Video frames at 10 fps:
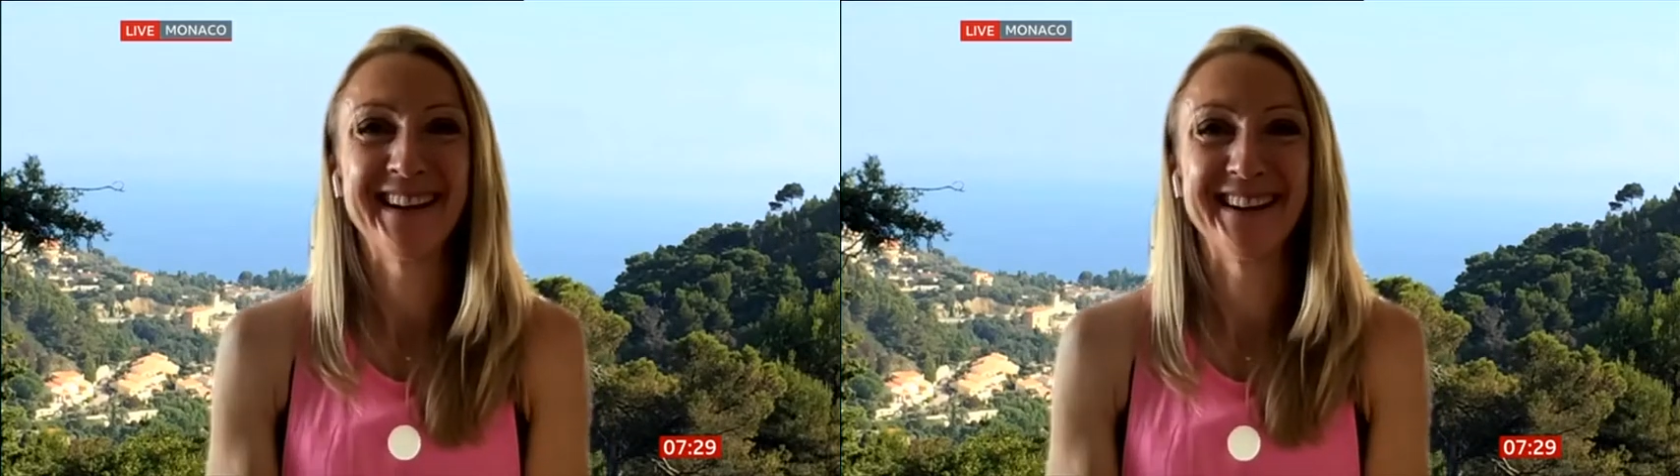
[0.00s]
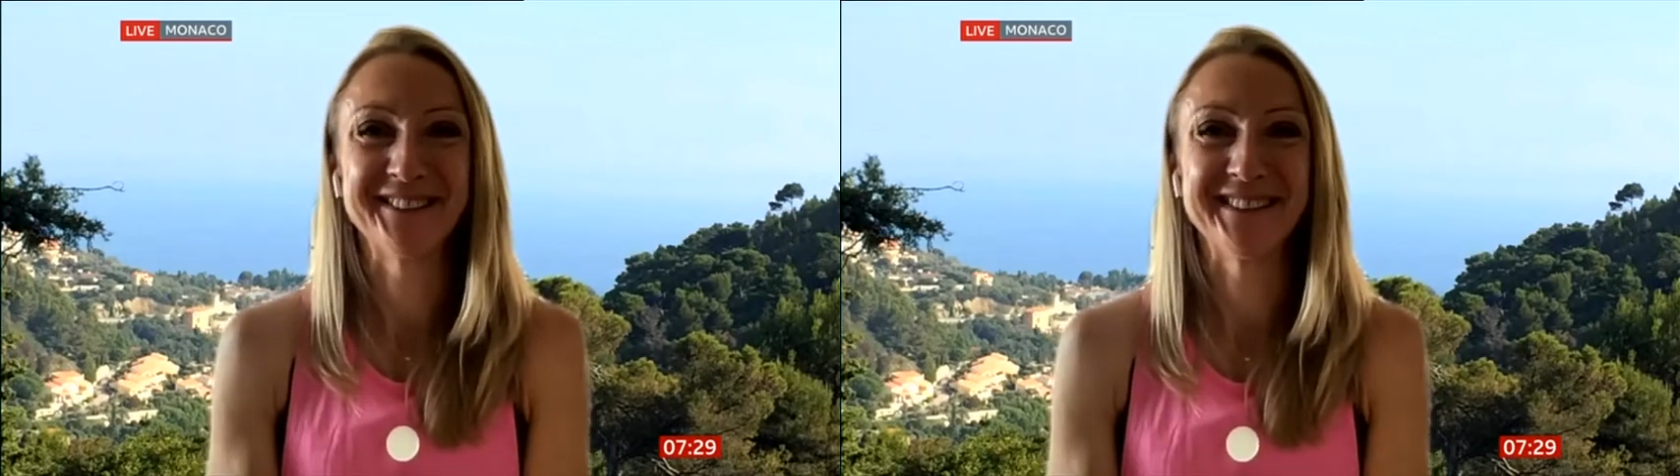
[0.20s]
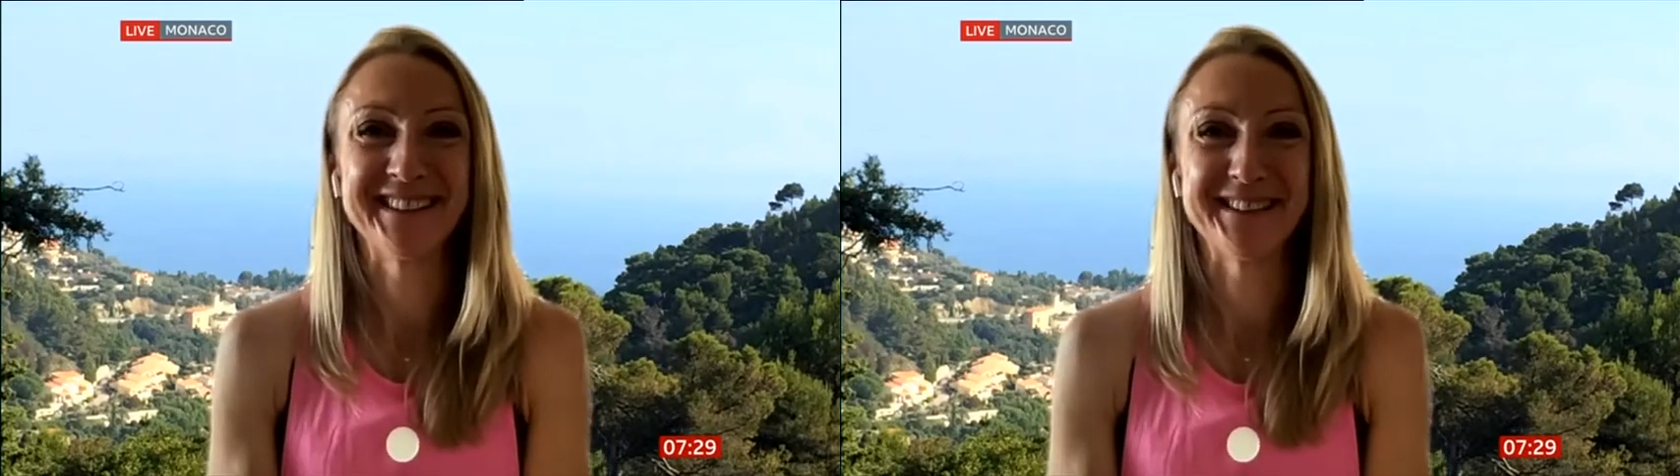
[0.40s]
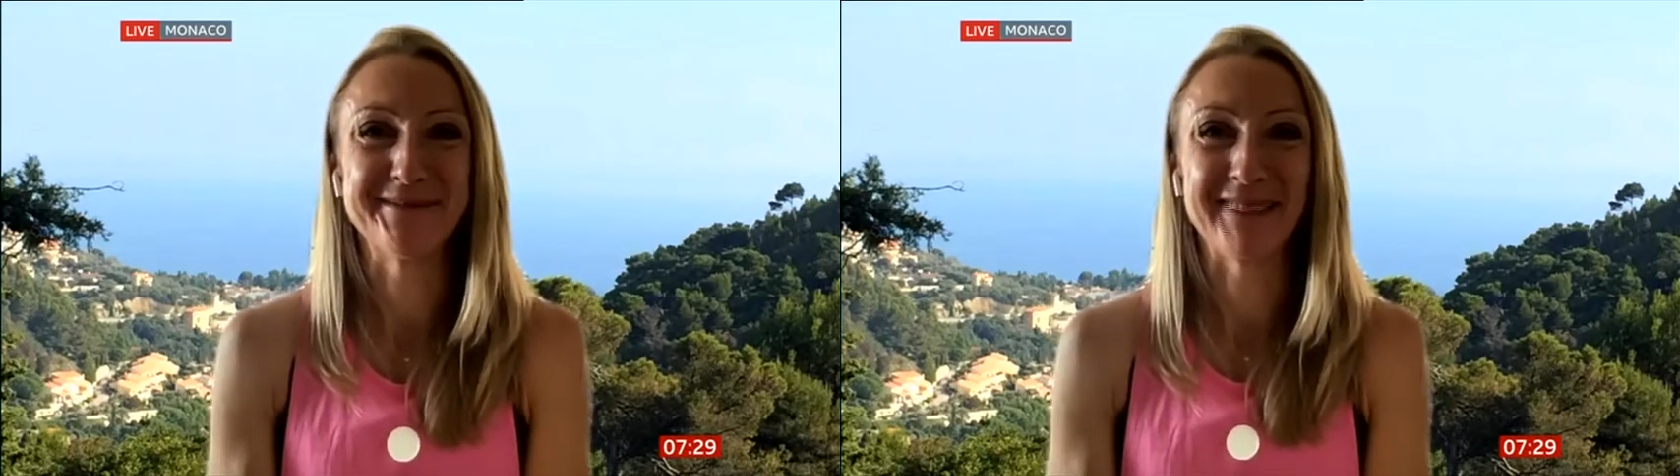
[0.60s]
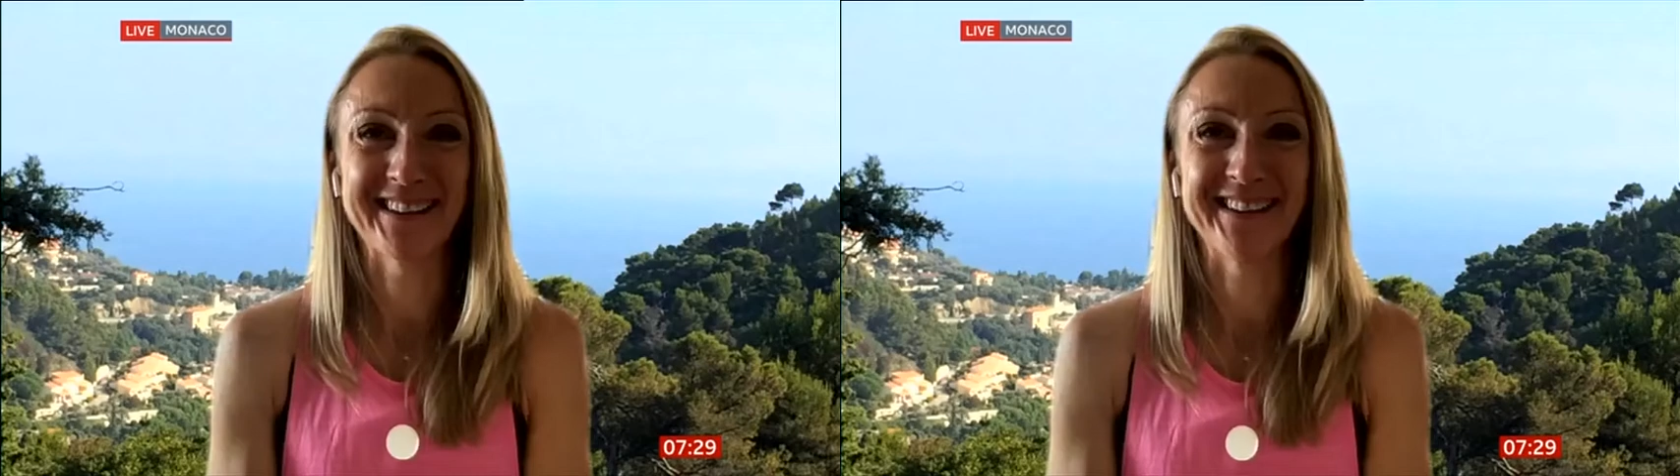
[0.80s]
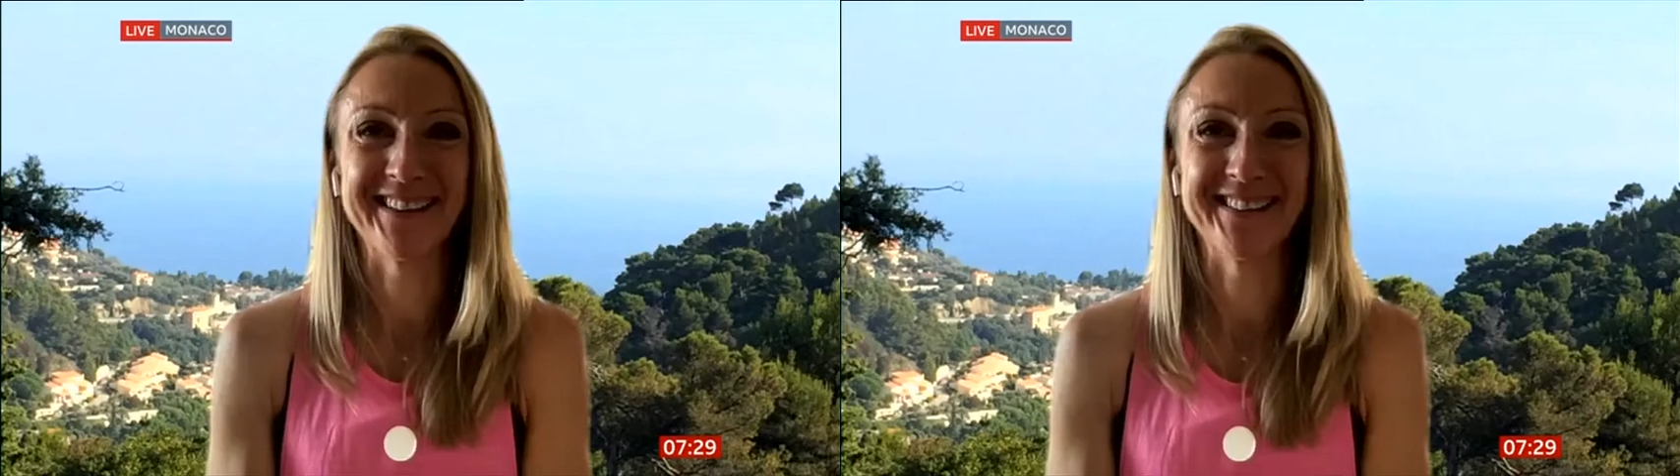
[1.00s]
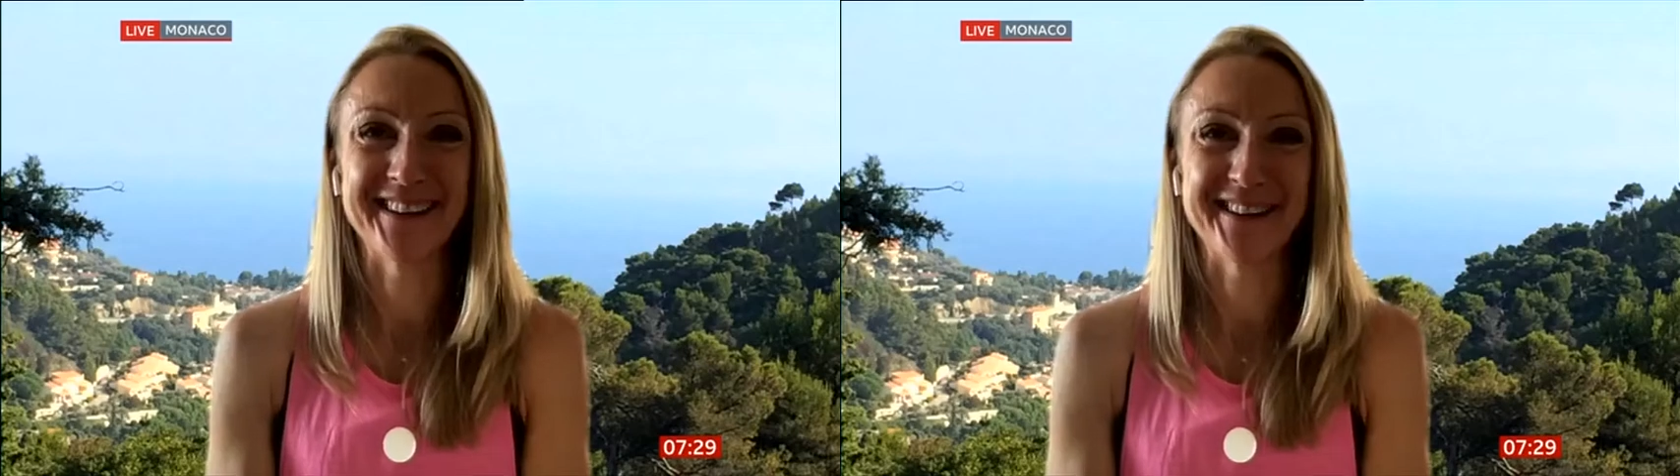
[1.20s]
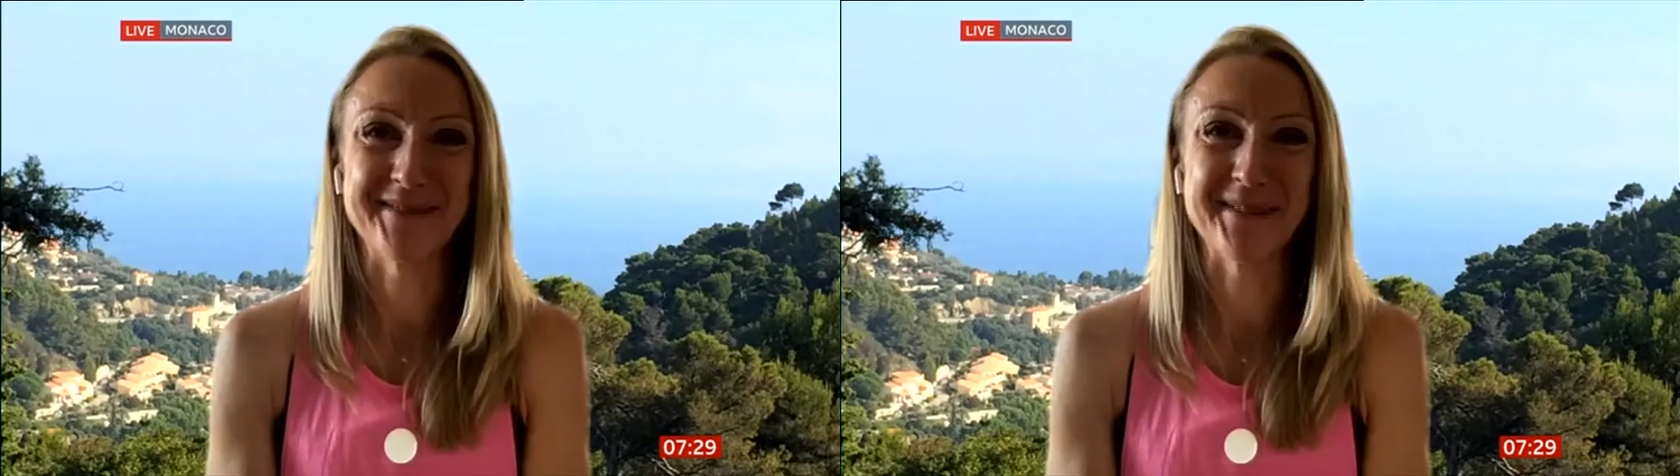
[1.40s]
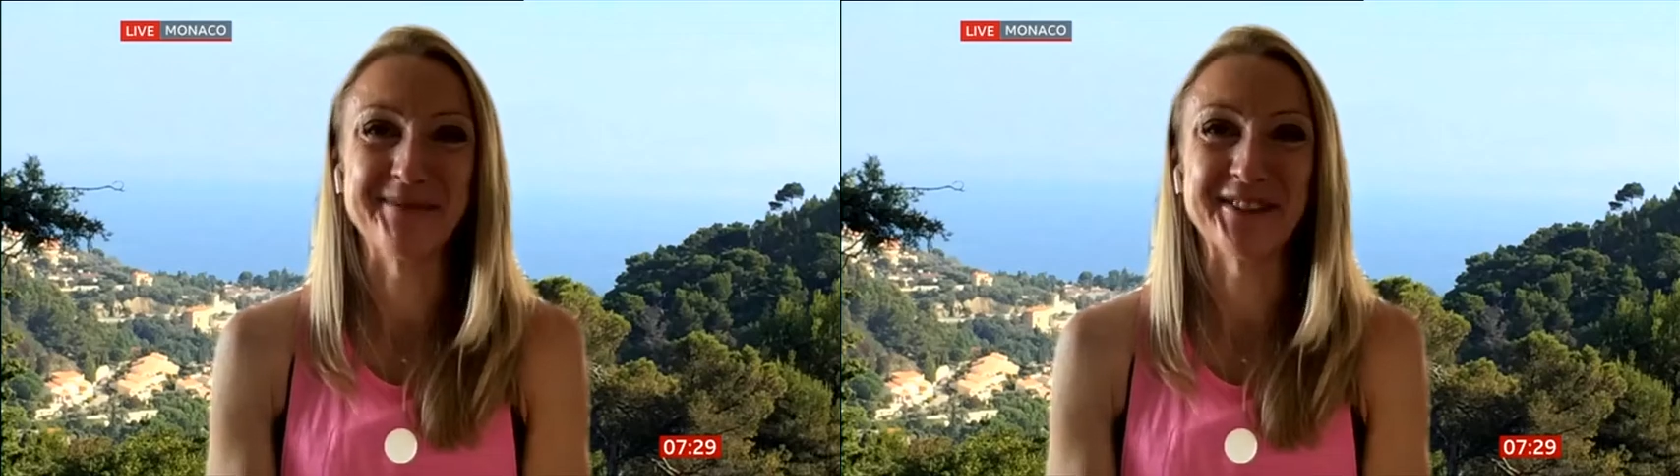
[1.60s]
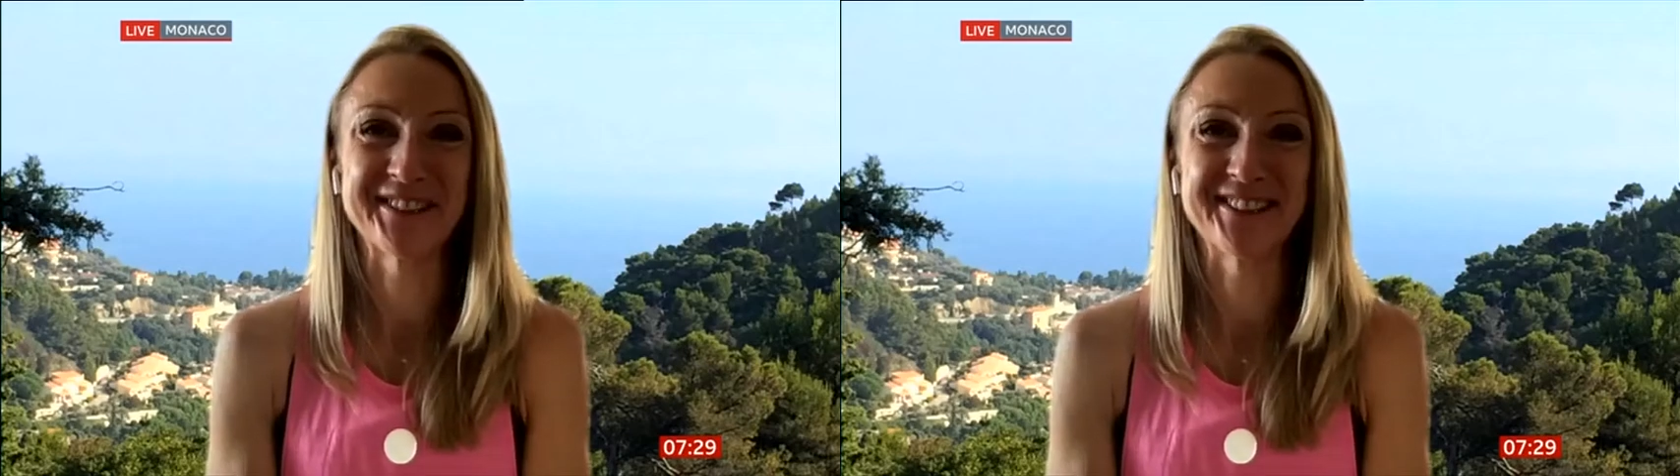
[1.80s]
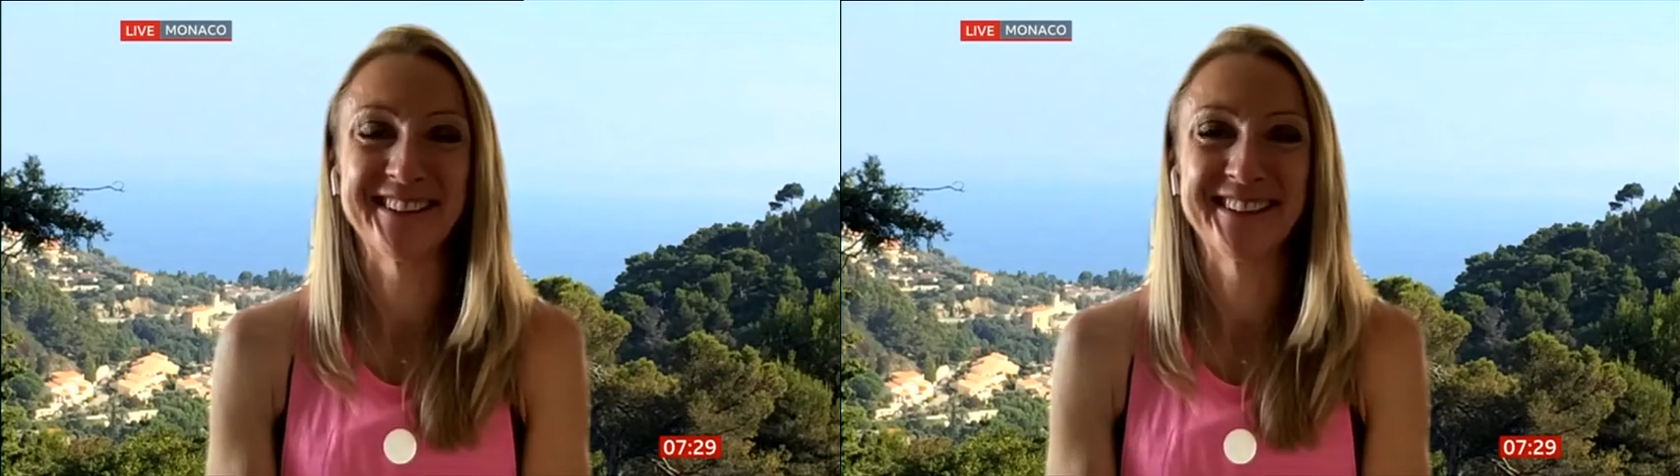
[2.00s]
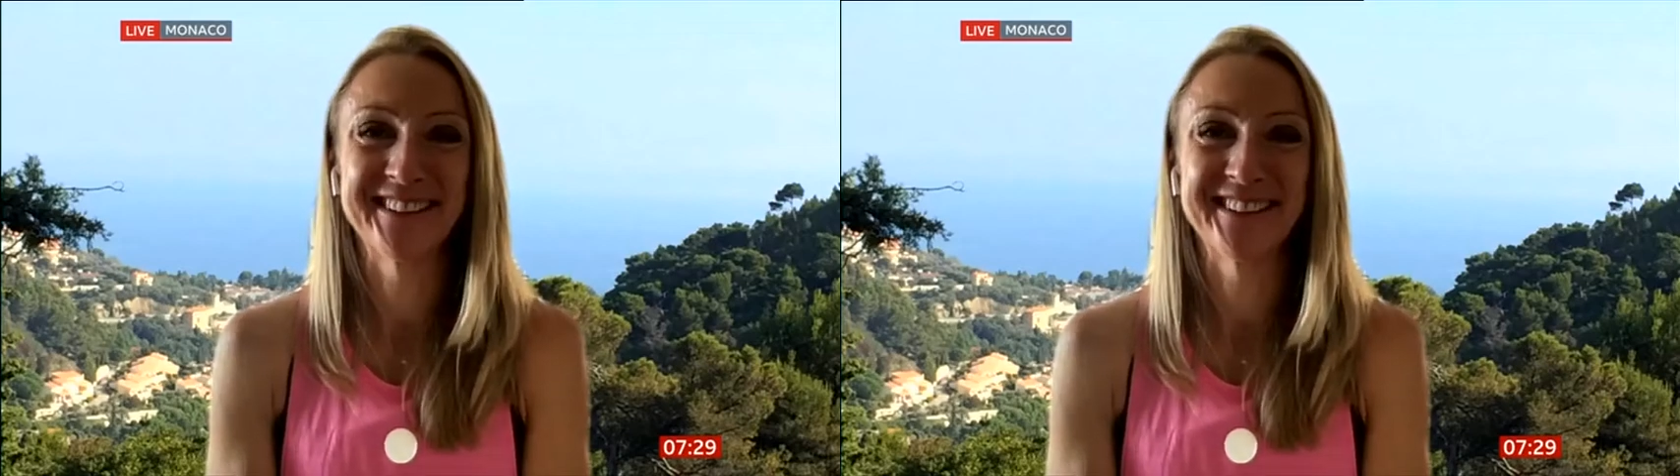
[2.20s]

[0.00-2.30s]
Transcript: as we did back in Worcester.